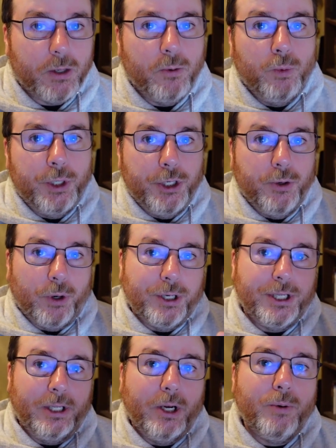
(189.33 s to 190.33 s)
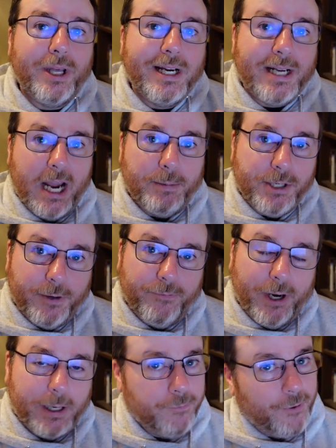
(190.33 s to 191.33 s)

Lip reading: When you are dealing with a damaging effect,